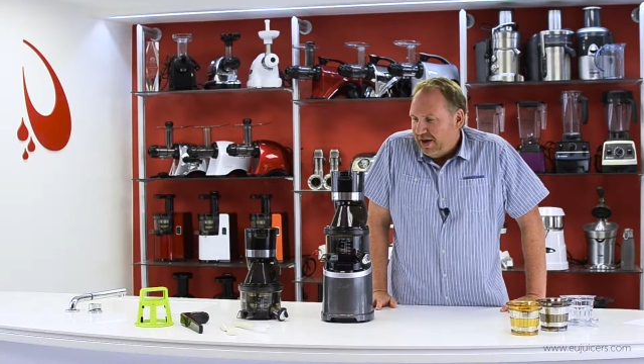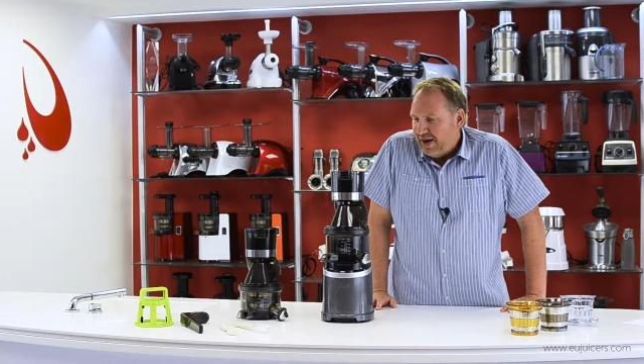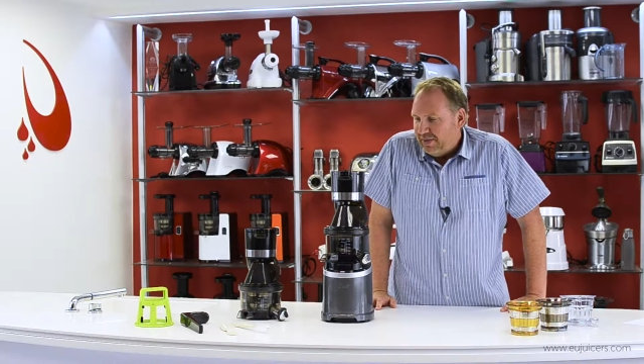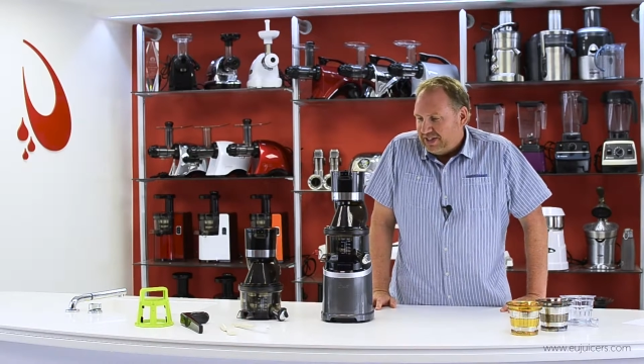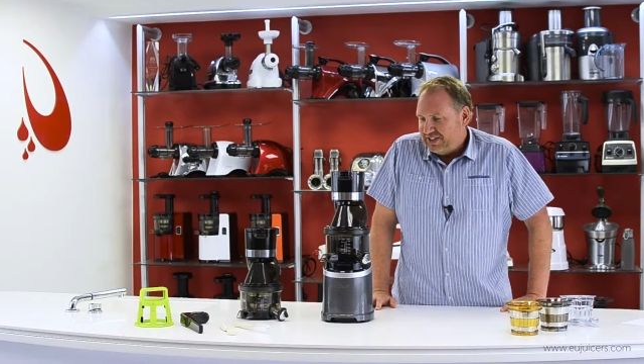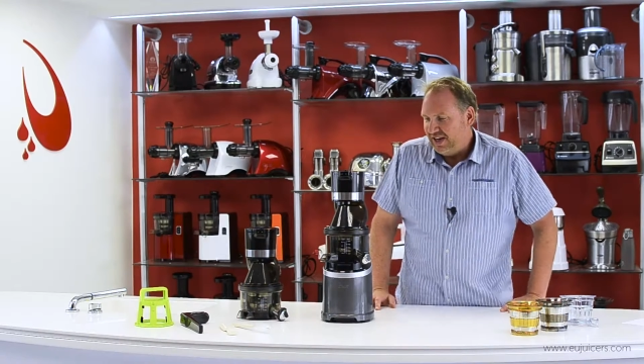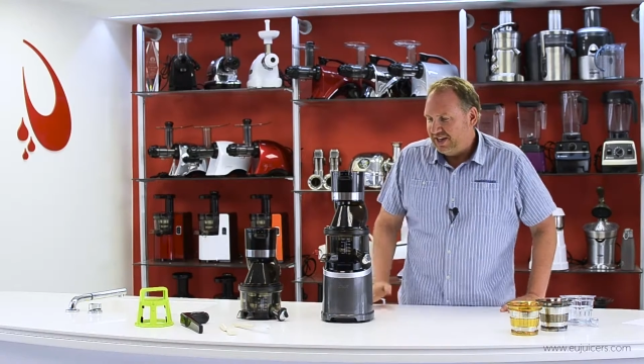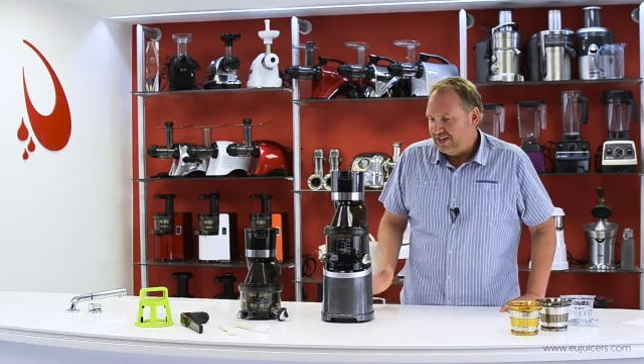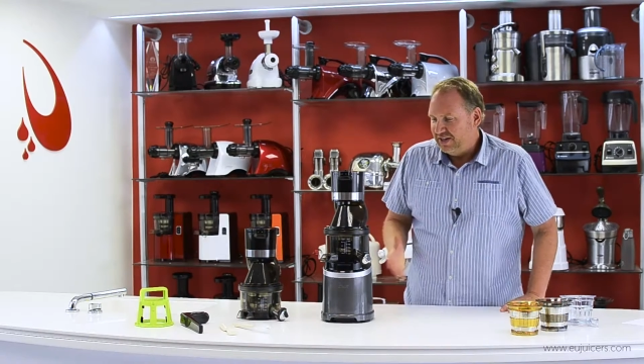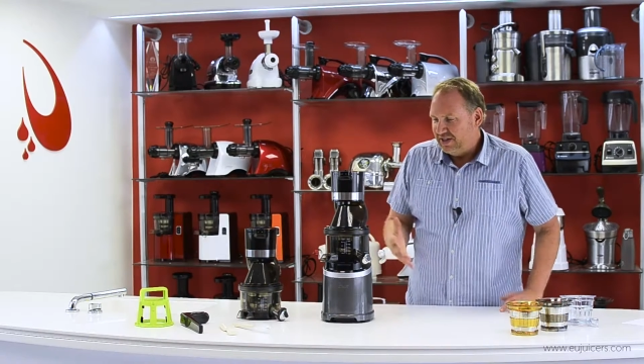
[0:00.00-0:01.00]
I'm
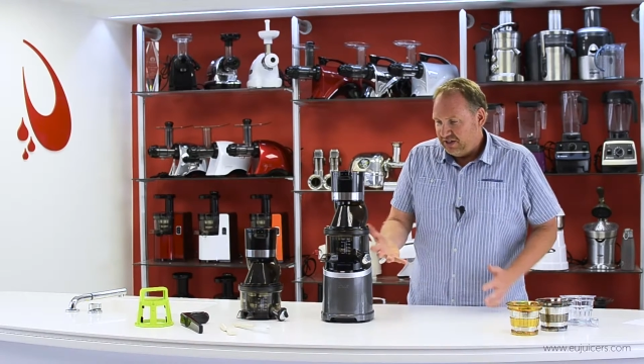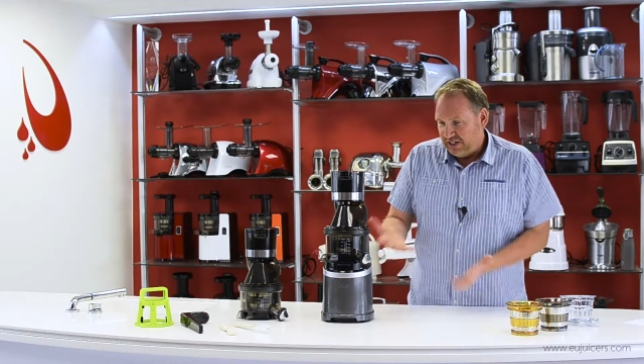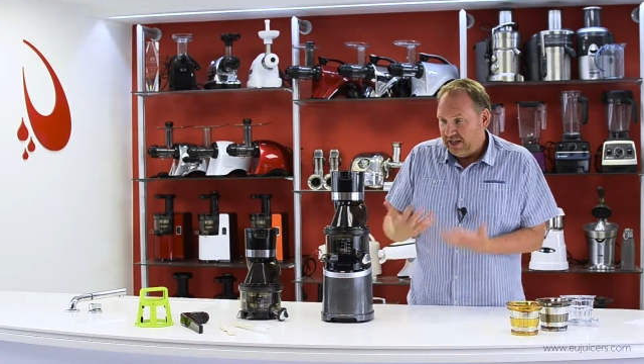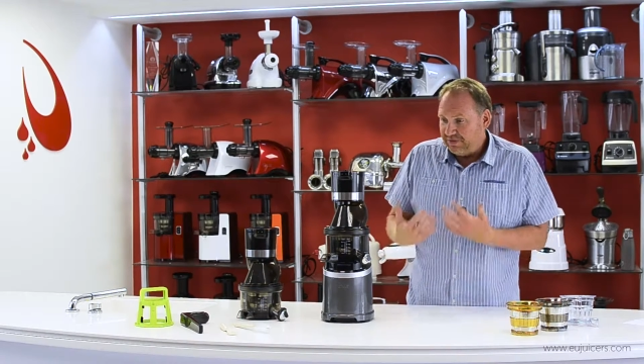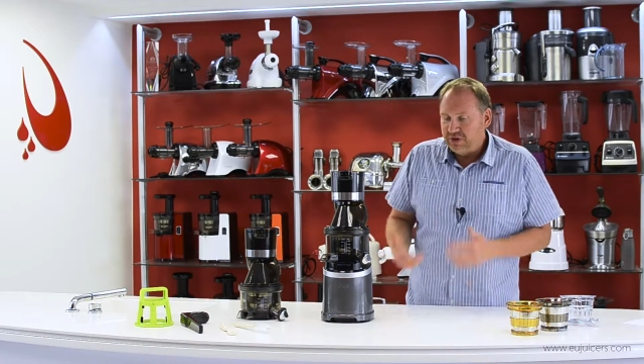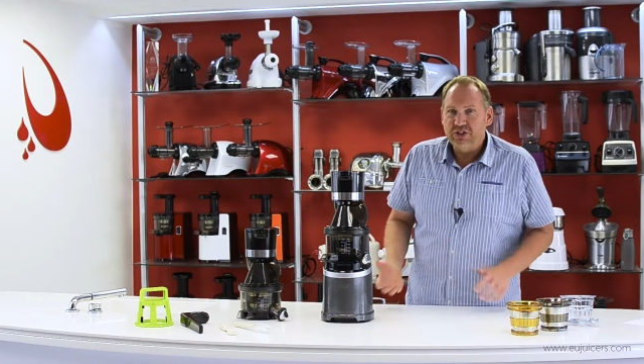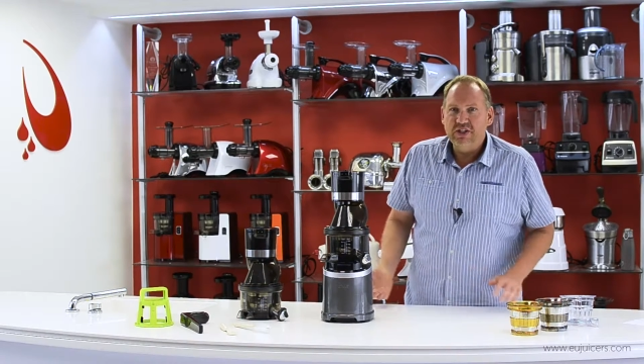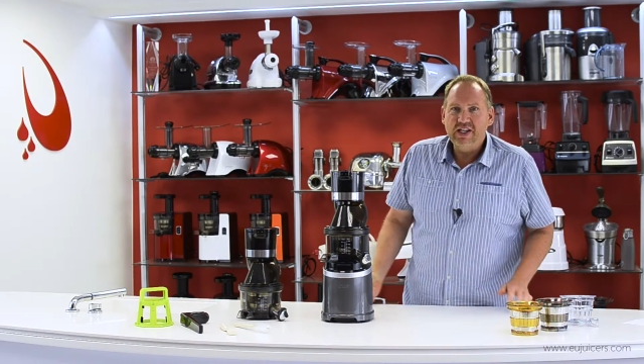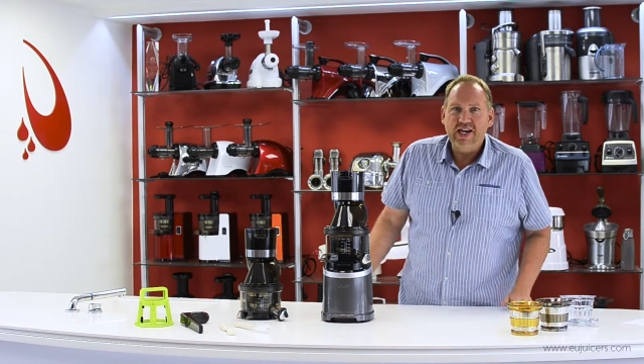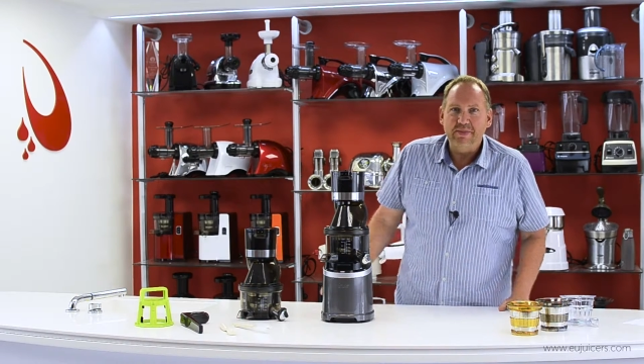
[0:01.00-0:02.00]
excited to get a first
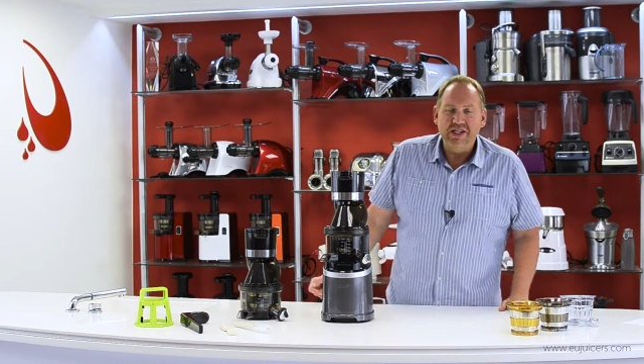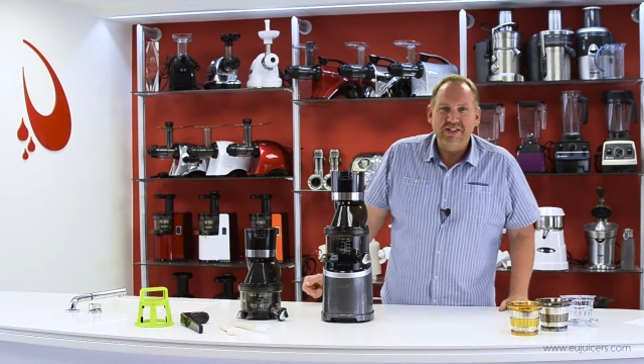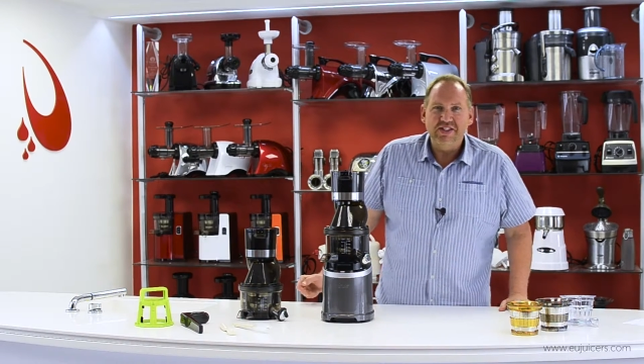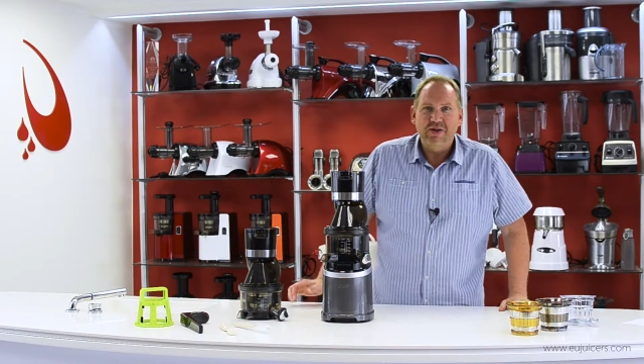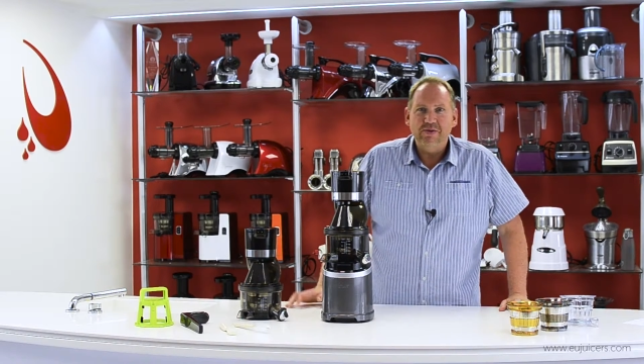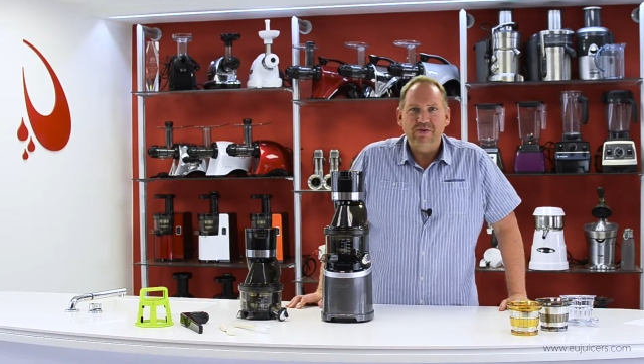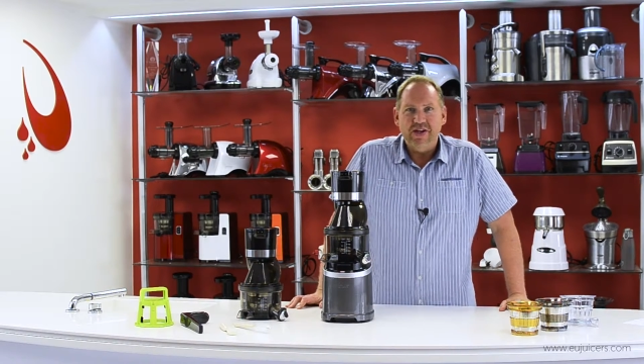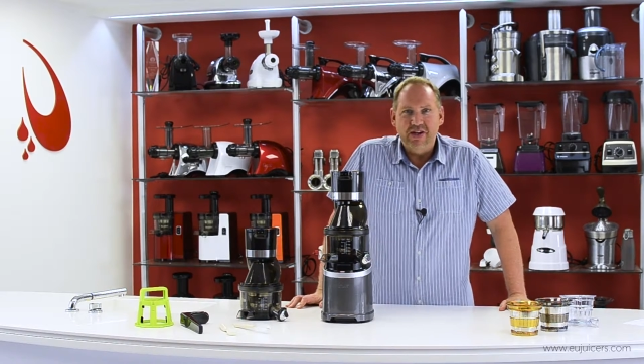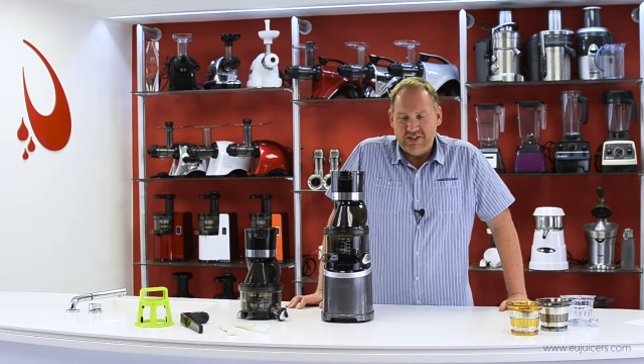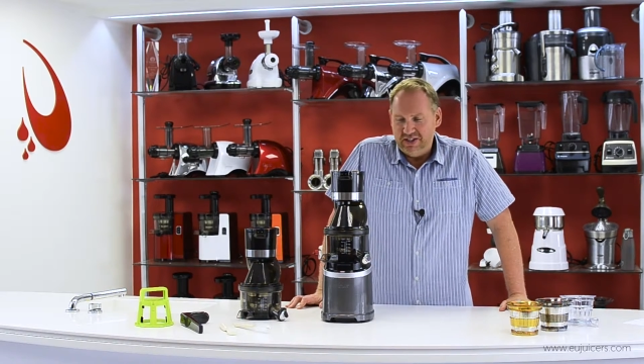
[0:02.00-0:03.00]
look at it myself
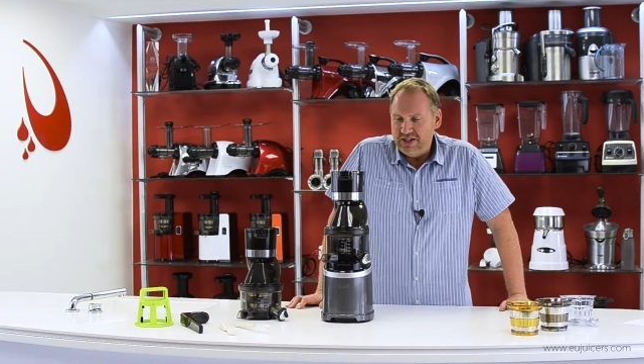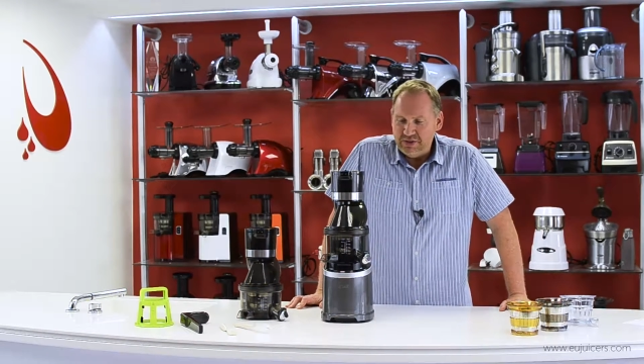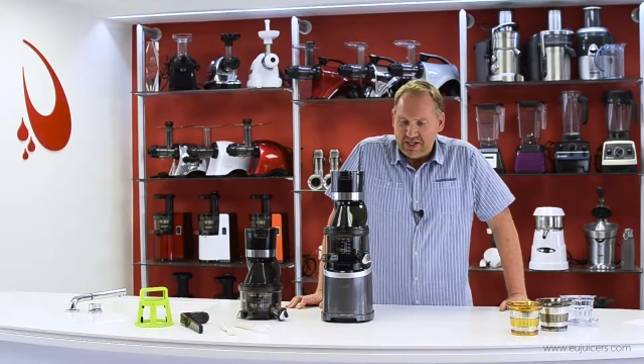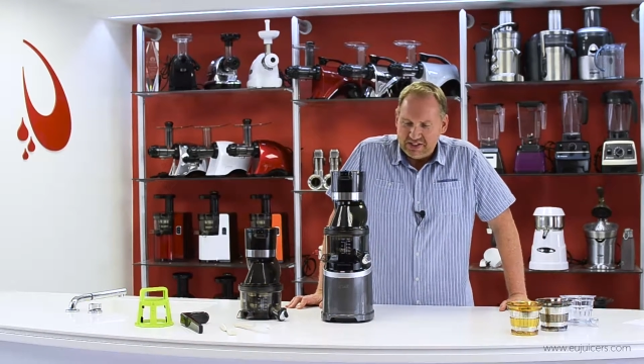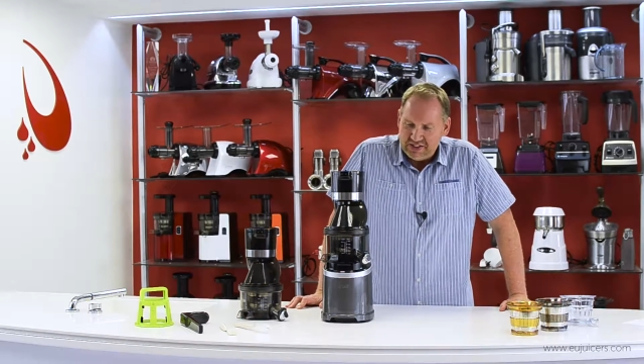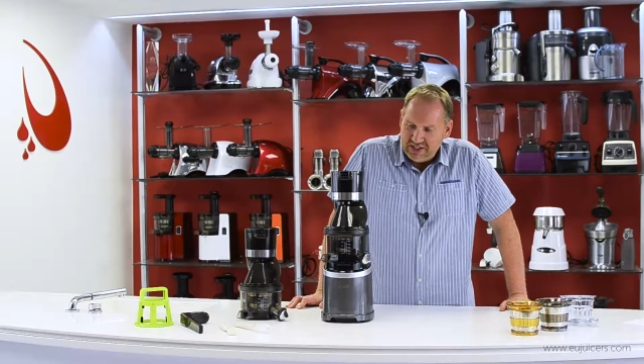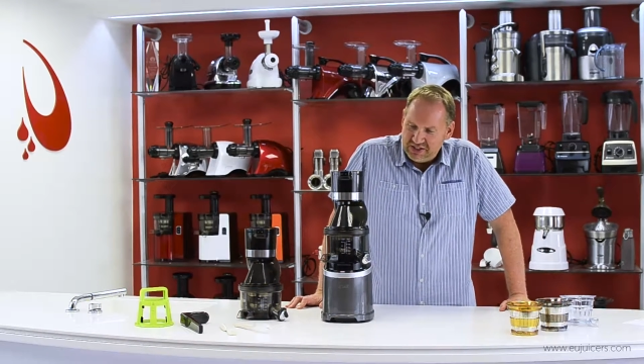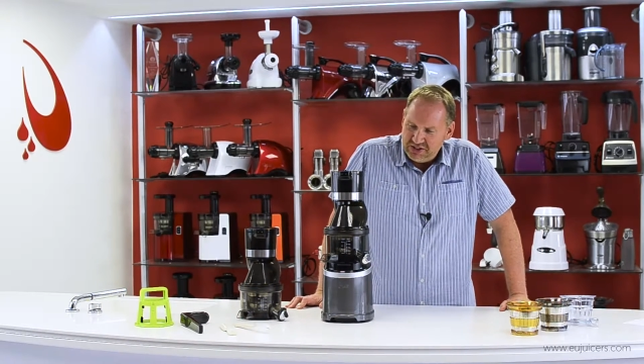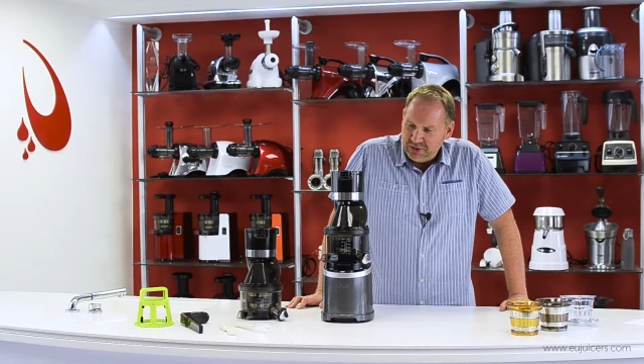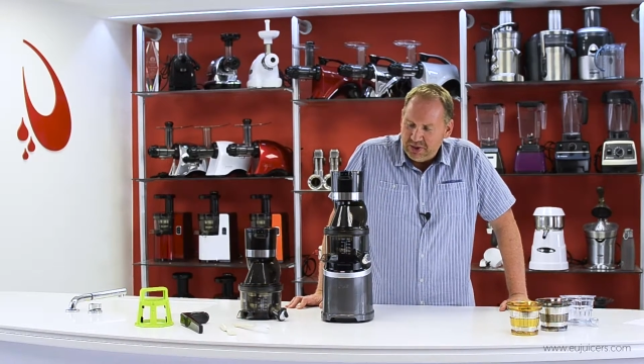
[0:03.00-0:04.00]
and to let you guys see it
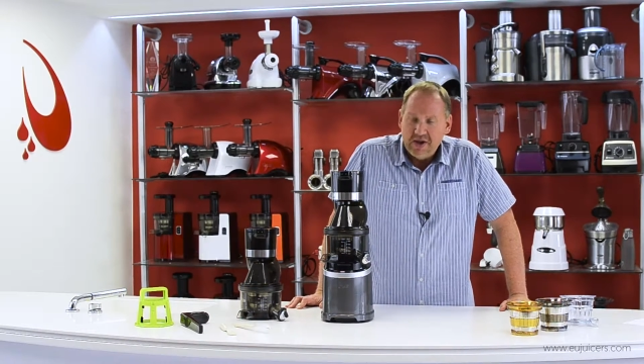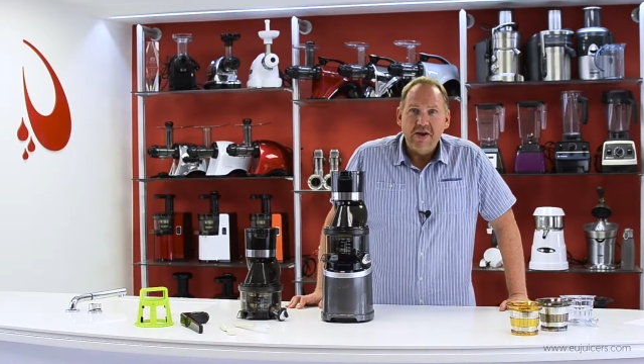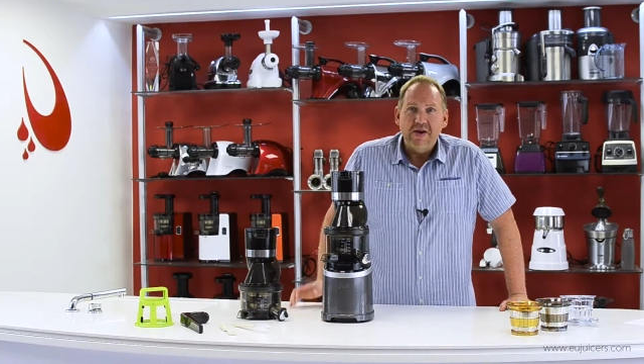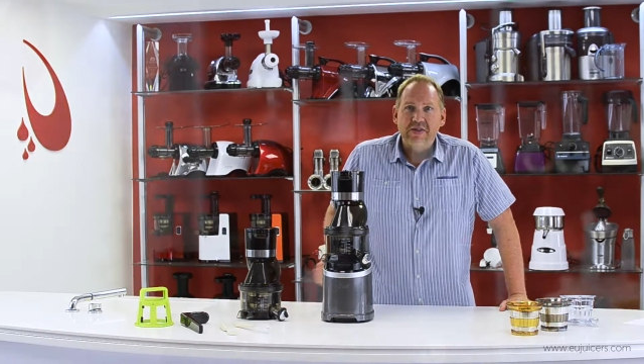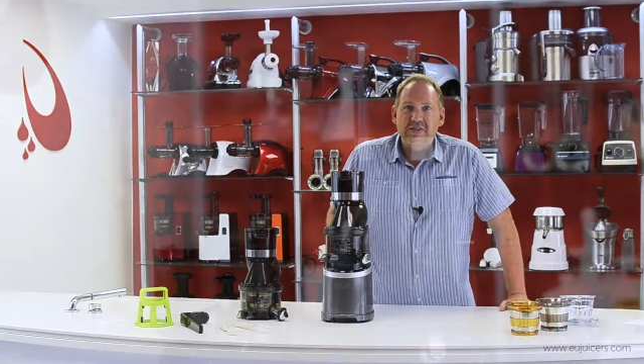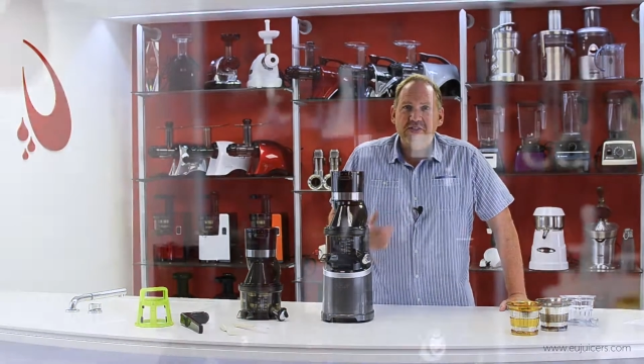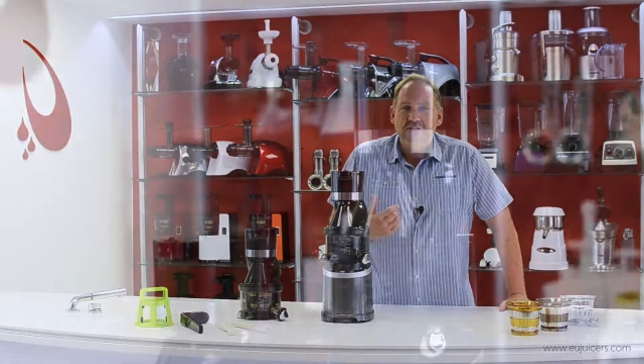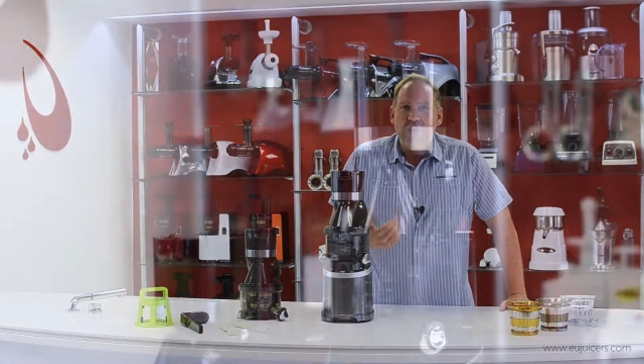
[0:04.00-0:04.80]
too. This is the